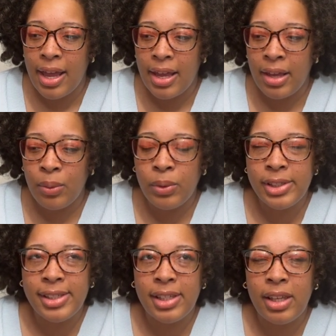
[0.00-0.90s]
it was
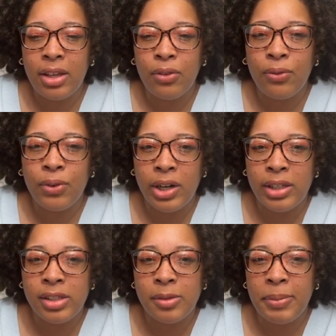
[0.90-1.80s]
seeing
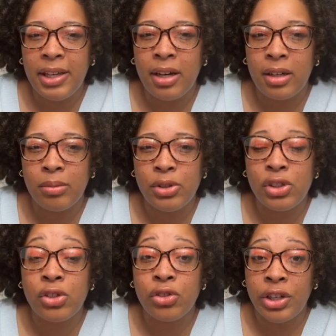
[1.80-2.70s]
friends become
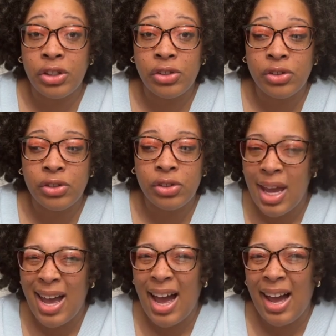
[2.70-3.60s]
strangers.
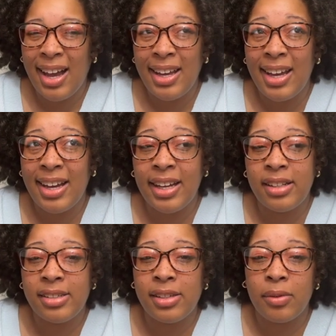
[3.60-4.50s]
I had
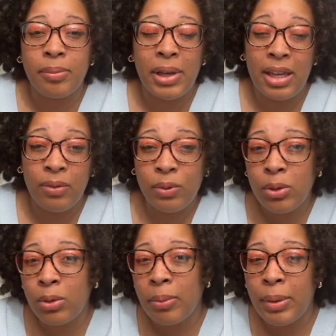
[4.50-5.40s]
some
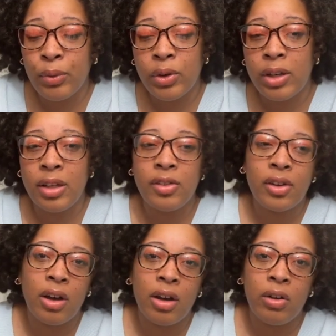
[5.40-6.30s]
painful memories
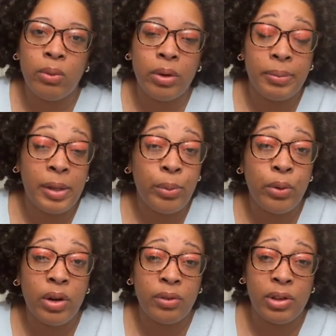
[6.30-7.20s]
of when people who
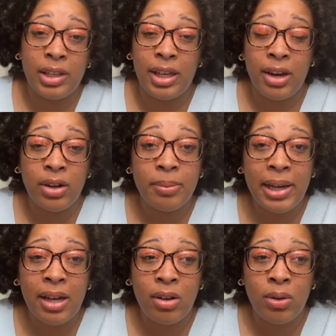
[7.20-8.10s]
I really cared
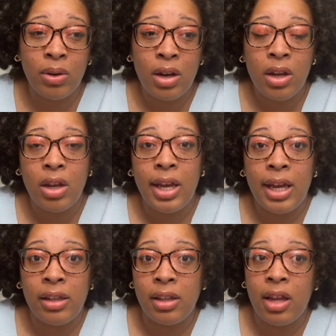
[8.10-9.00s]
about
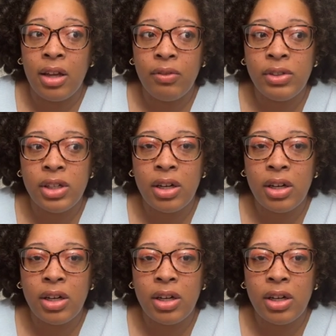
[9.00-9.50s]
and loved,